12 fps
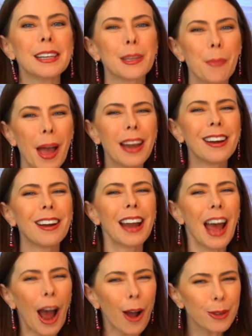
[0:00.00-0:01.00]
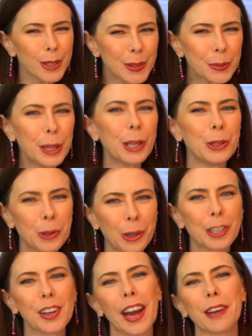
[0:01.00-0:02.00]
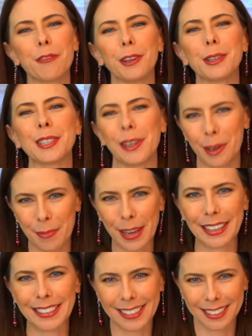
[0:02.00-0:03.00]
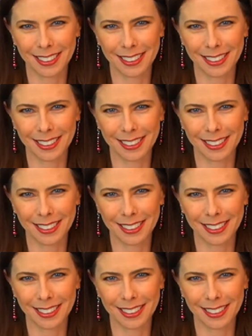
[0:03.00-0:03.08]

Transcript: depending on how sweet your dragon fruit syrup is.